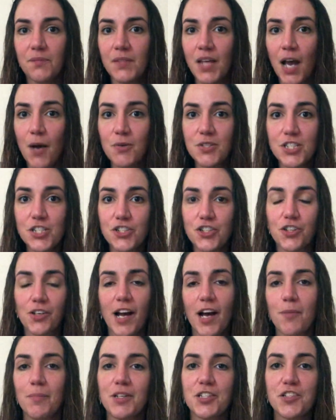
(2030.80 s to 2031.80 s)
I wasn't sure
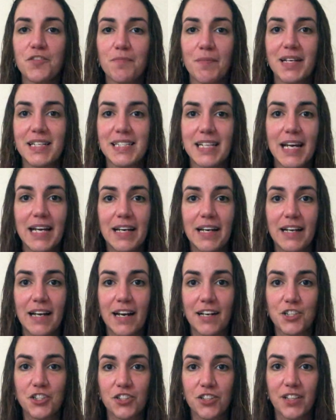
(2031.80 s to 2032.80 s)
how much of my day I'd
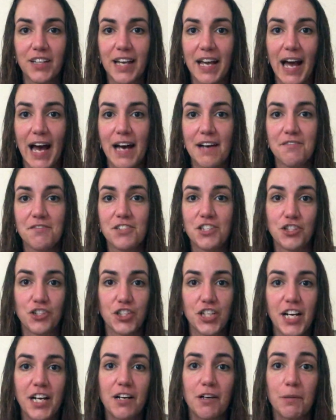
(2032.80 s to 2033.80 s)
actually have to
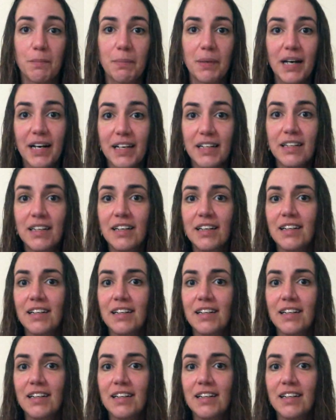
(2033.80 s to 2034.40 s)
share, but